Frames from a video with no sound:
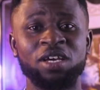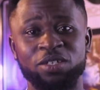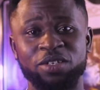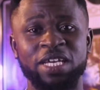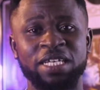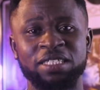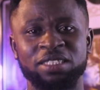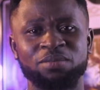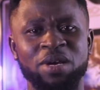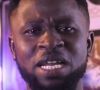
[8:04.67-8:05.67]
You get it?
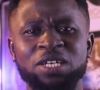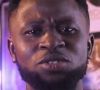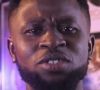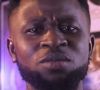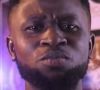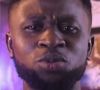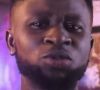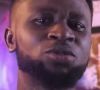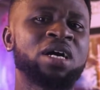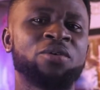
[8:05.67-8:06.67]
But that shouldn't put
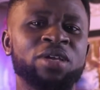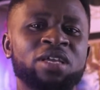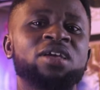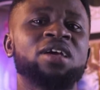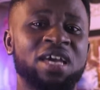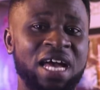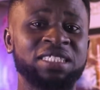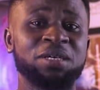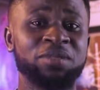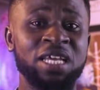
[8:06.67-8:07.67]
you away.
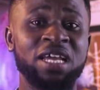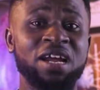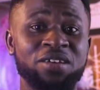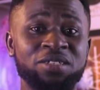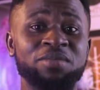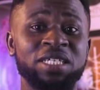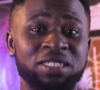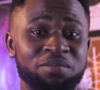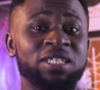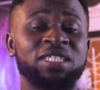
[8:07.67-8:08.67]
Accept the encouragement
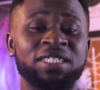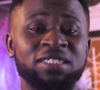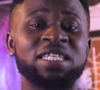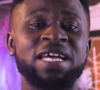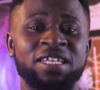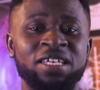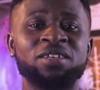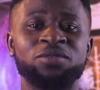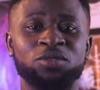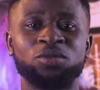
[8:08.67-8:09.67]
messages that they give
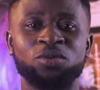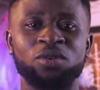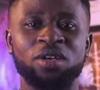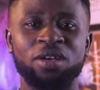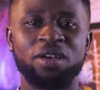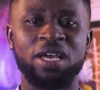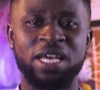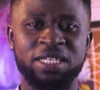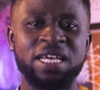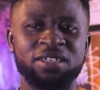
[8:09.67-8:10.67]
to you
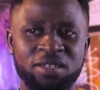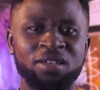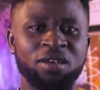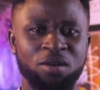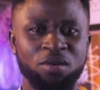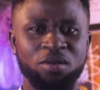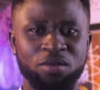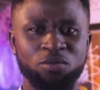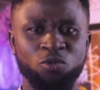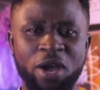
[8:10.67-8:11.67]
and then
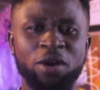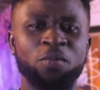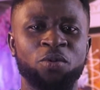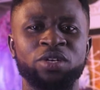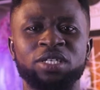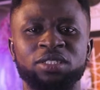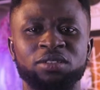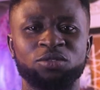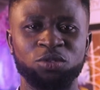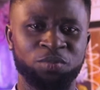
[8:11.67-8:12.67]
work upon it
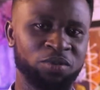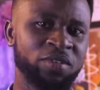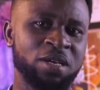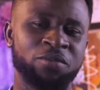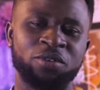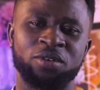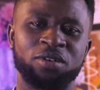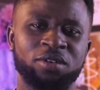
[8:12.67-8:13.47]
to prove them wrong.